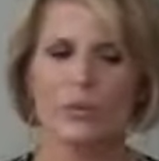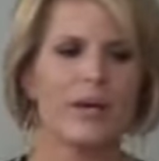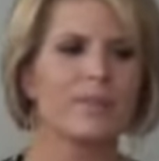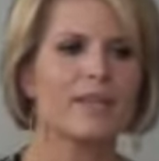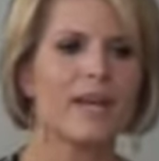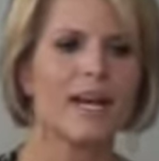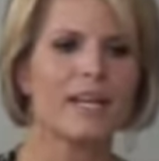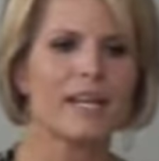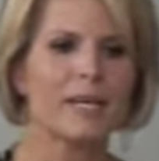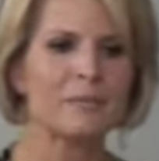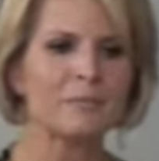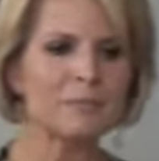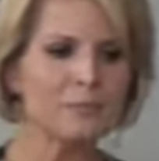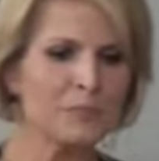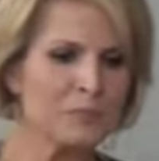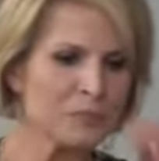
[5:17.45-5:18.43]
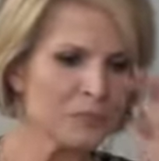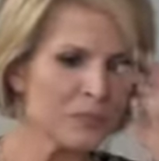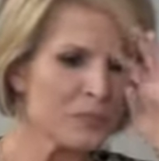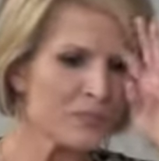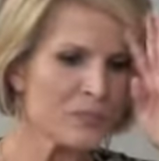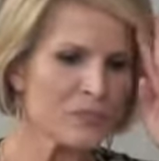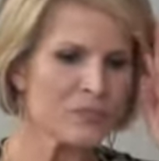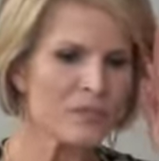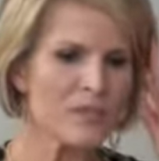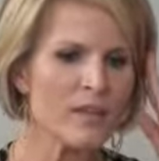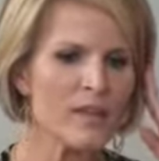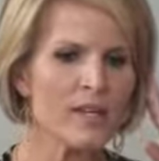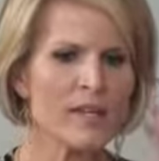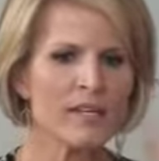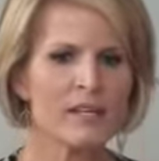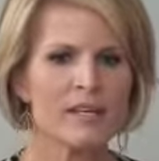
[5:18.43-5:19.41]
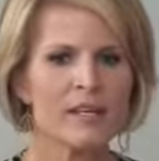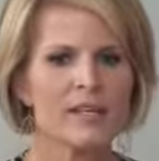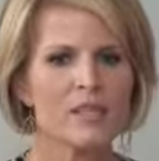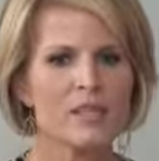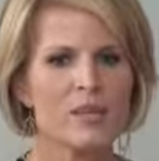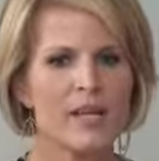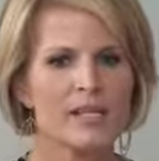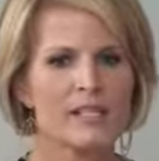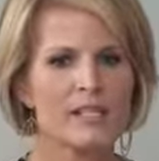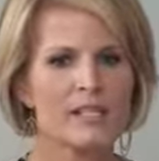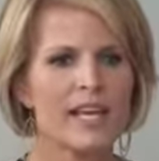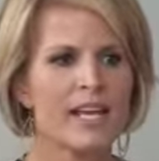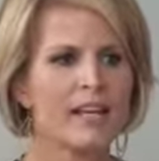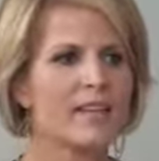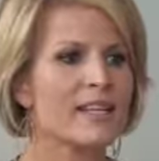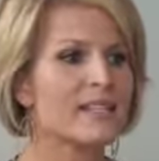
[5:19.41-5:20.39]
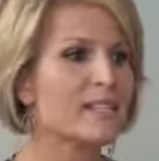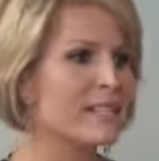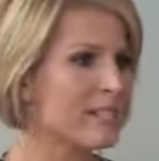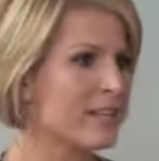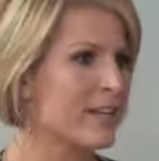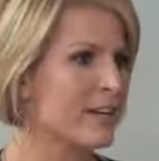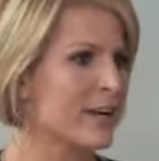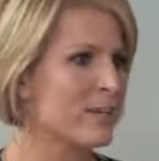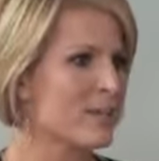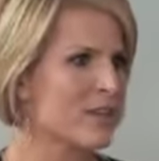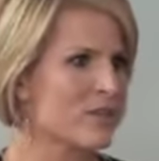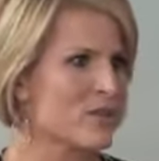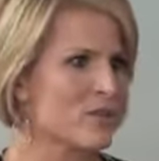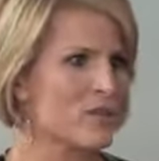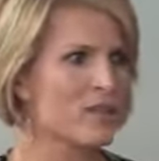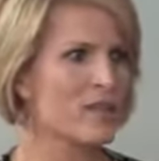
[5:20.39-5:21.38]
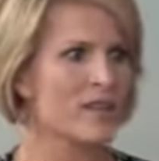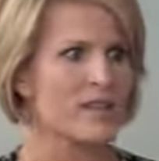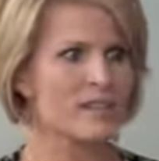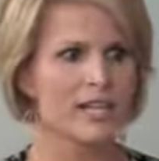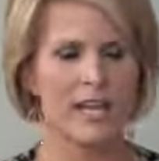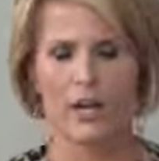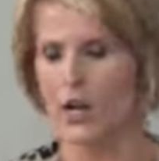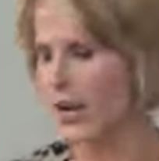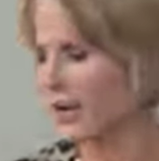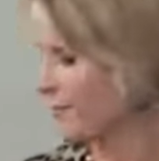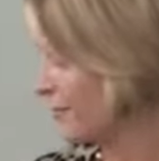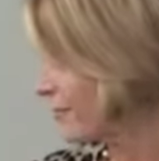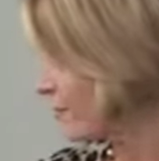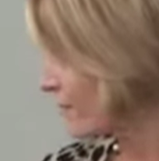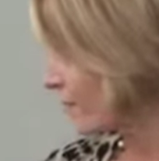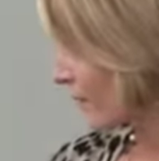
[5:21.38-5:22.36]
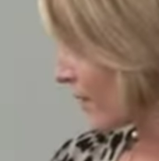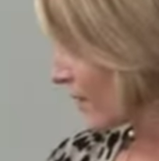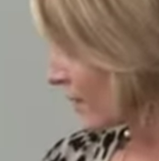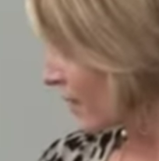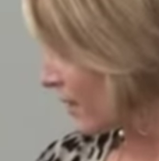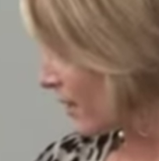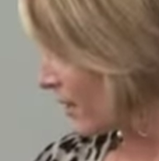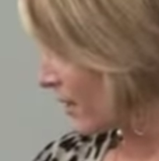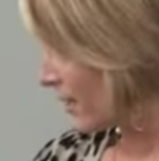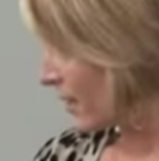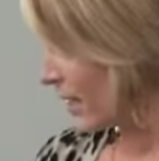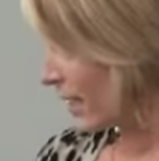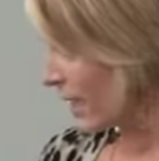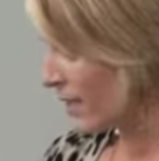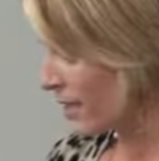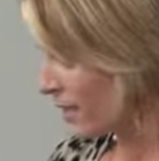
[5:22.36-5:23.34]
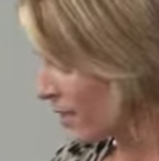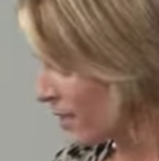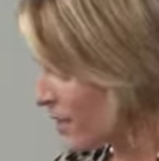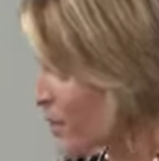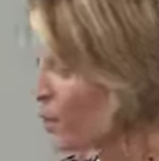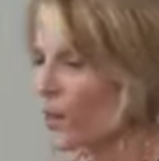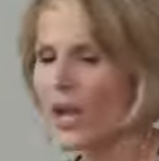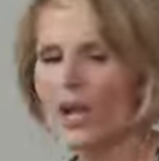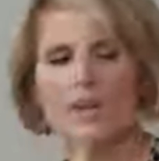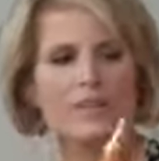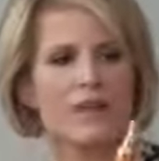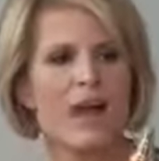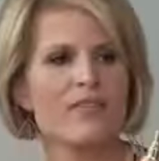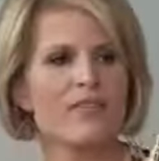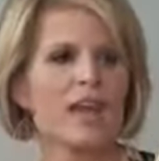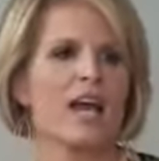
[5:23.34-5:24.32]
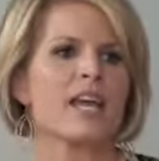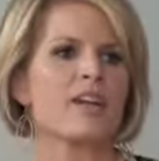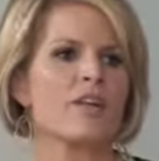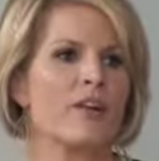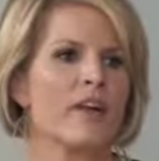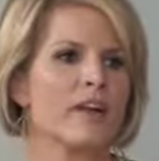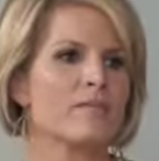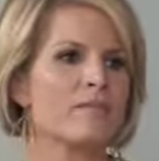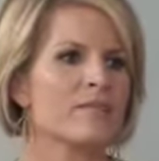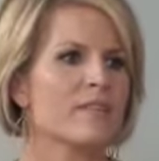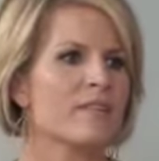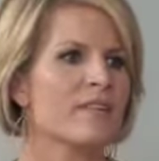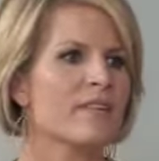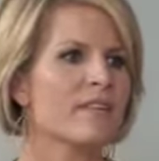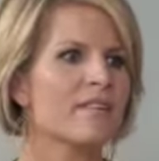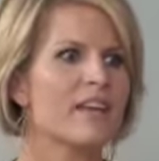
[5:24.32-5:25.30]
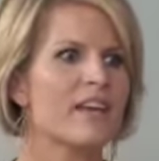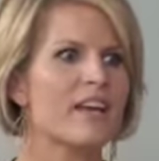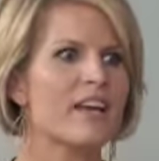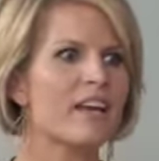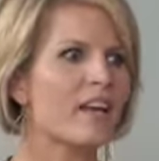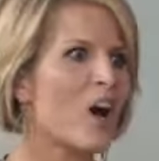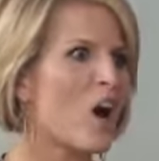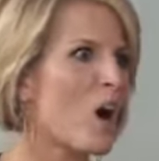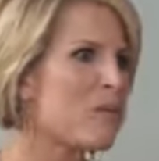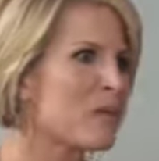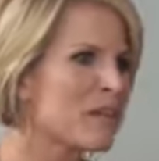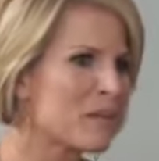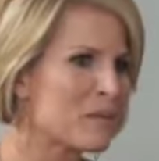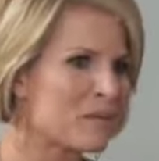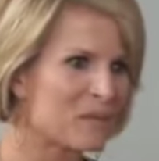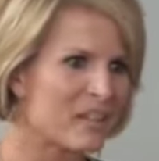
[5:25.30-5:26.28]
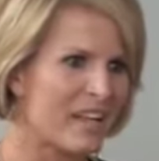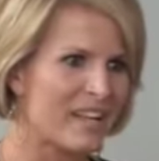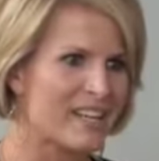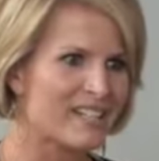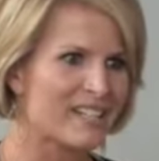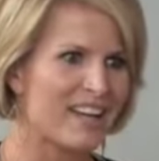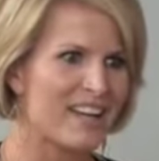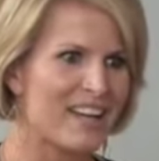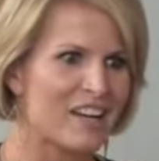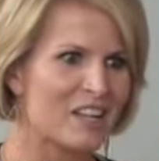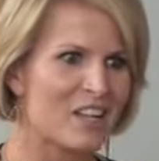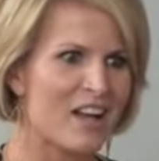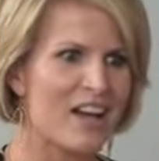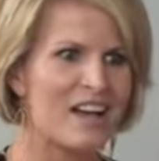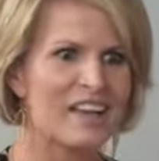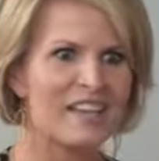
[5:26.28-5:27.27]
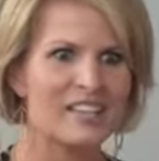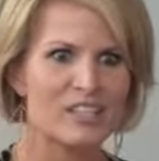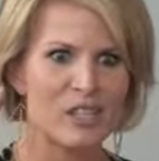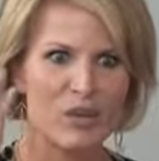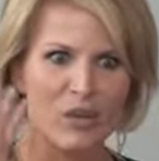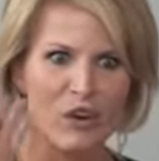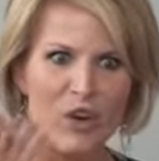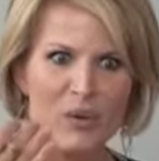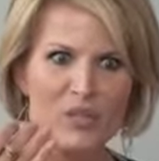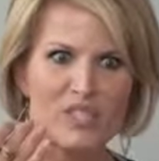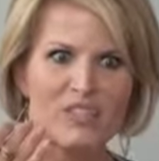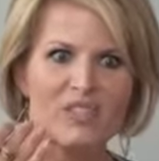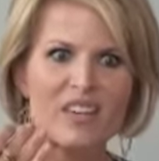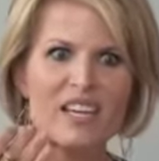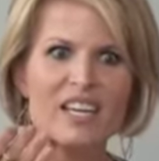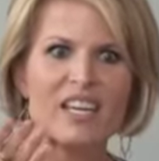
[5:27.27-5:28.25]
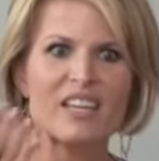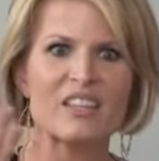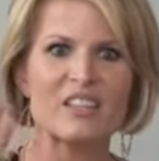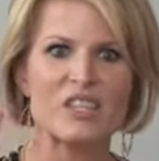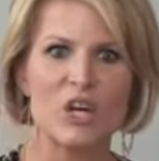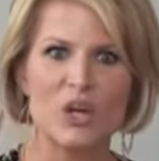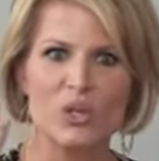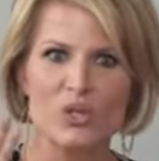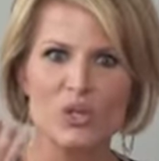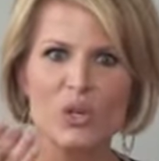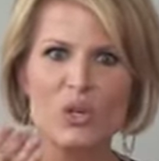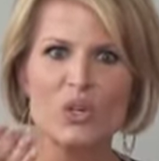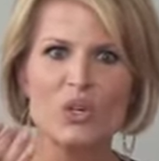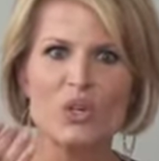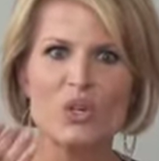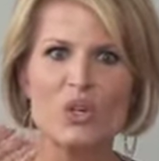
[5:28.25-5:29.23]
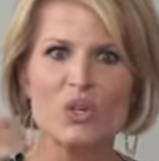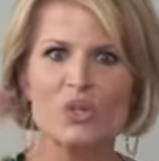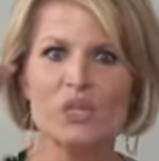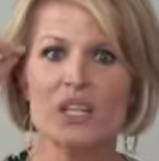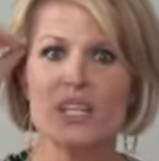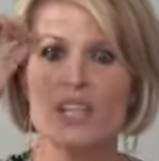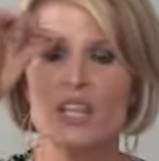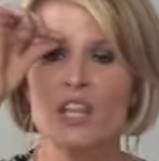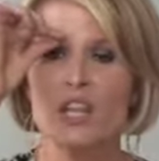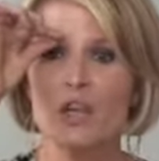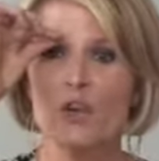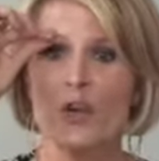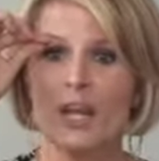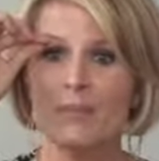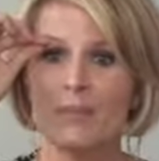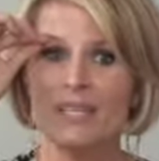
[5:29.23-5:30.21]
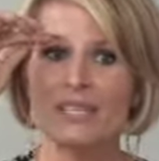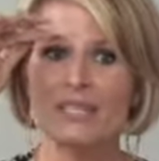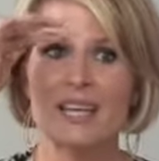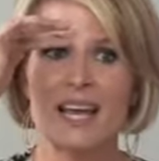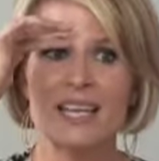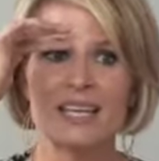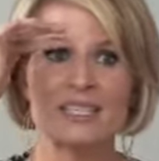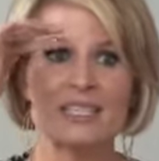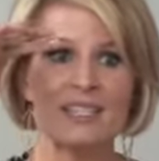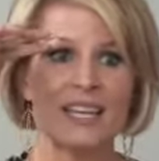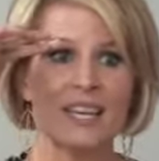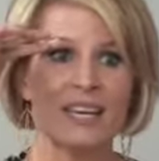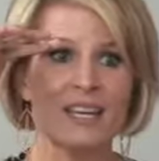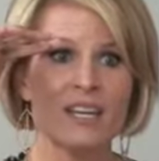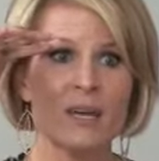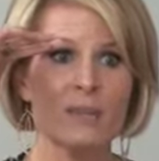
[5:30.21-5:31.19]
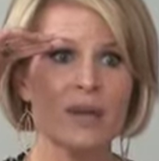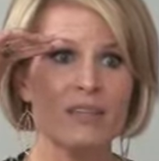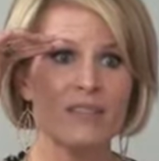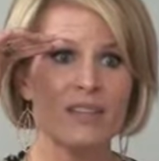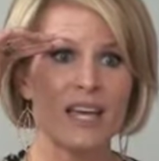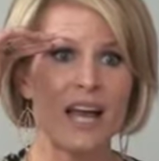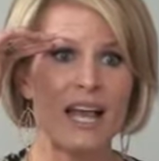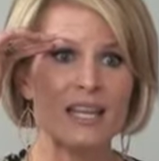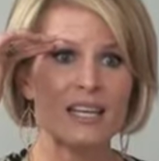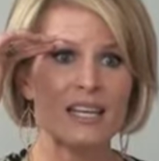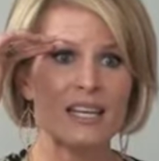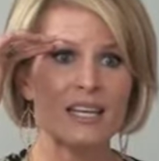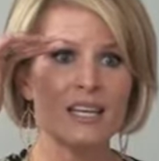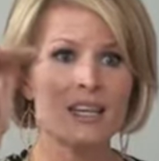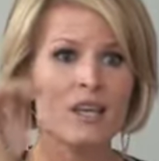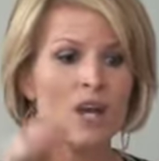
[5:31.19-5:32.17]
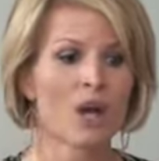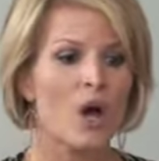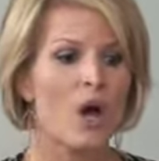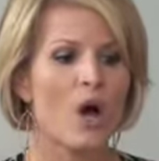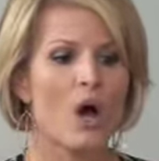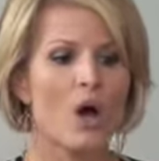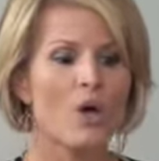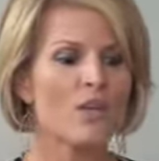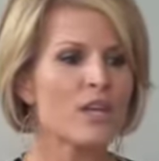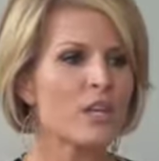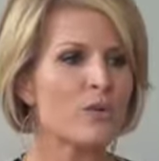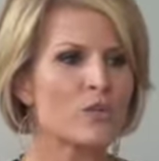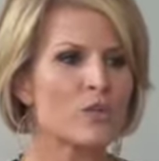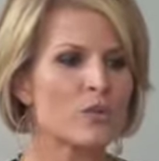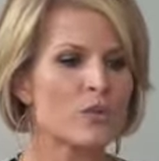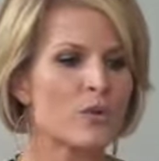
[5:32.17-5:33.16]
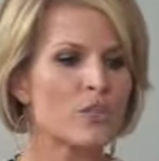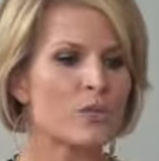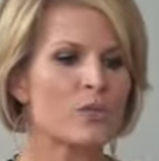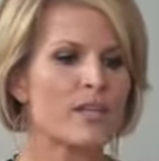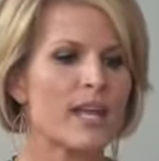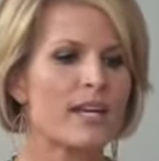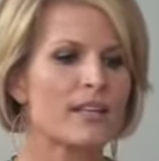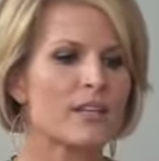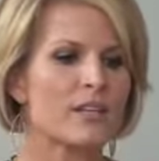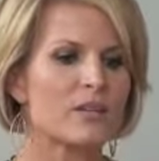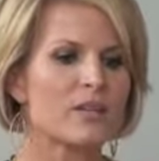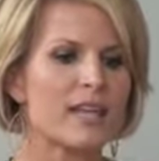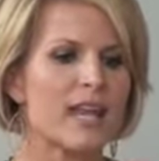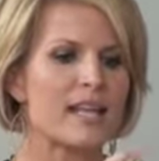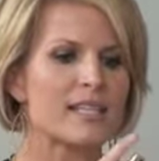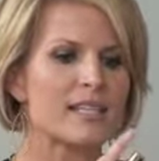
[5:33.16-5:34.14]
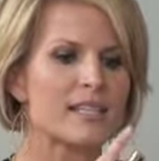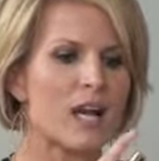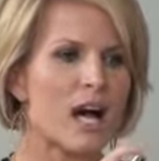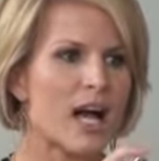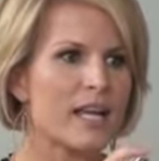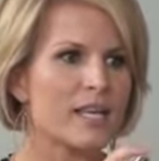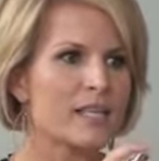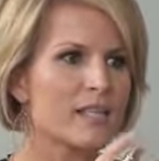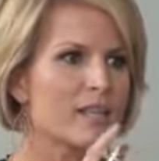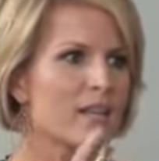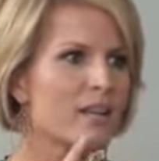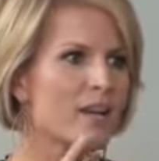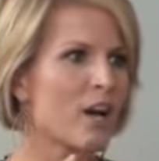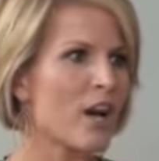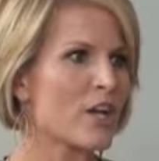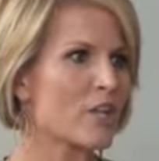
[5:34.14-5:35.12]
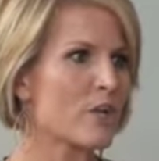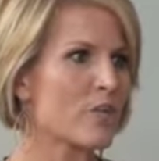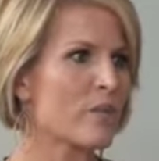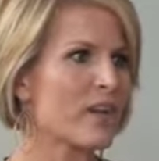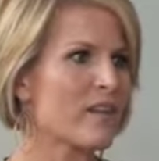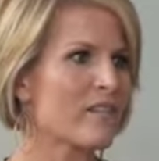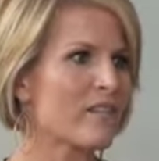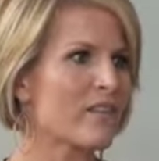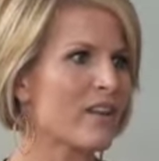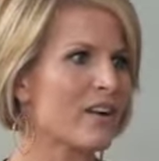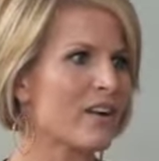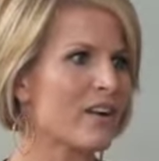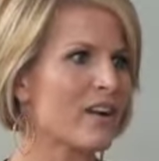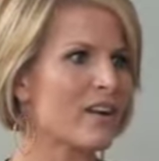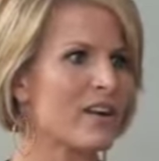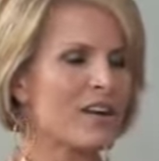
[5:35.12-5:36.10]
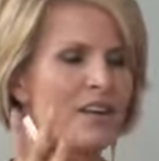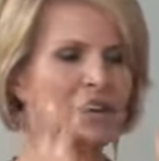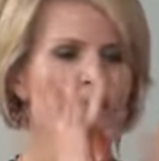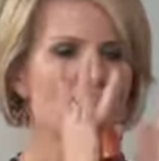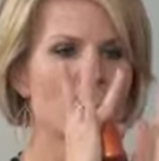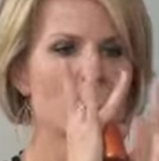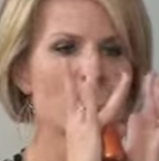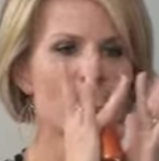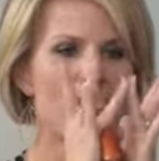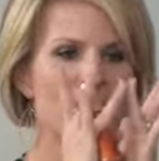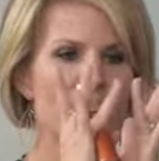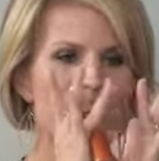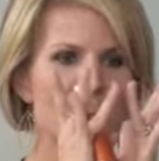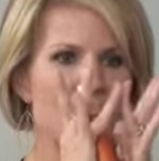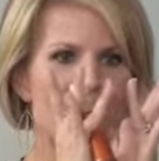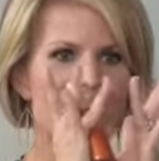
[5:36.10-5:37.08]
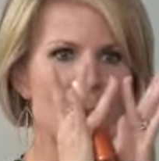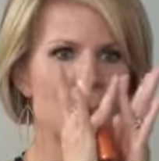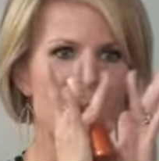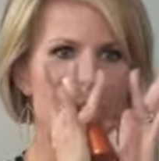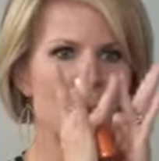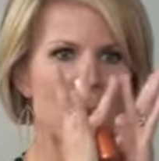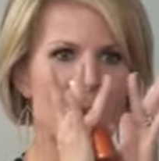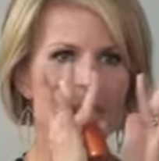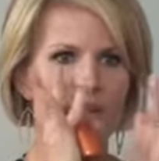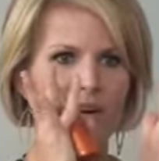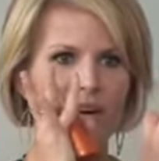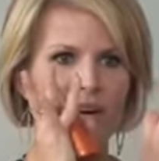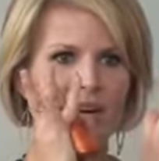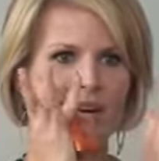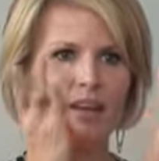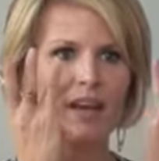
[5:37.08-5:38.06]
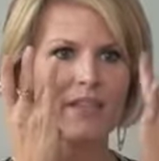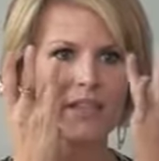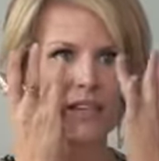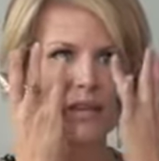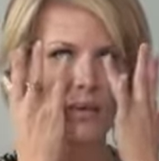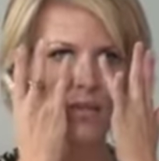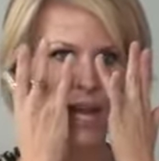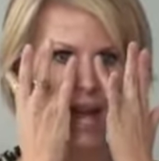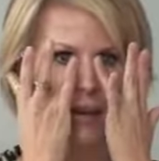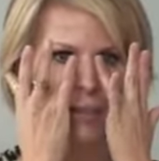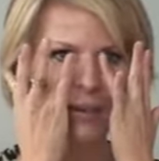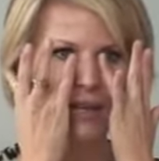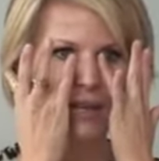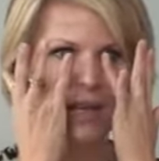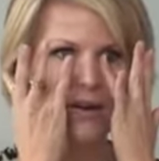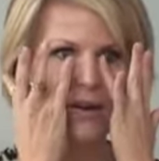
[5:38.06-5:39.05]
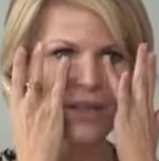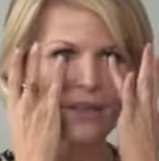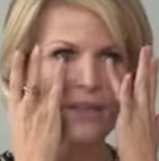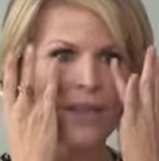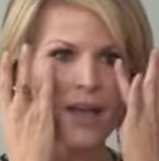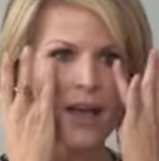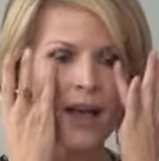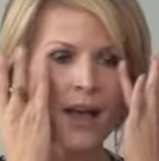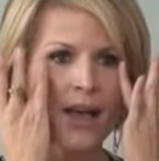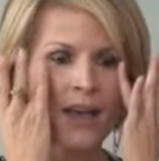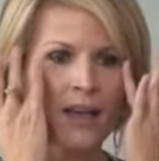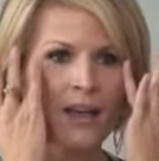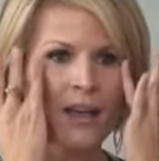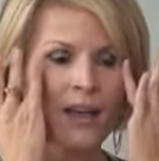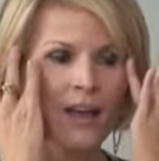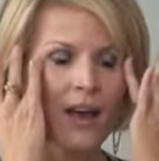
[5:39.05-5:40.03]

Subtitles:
to rub that in. So that's the serum that you use in the day cream. And then we also have an eye cream. Very common complaint I get a lot is the crow's feet, the dark circles, the crazy saggy skin above the eyelid. All that you do is you take literally a dot on your ring finger, you tap your fingers together, and then you tap it underneath the eye,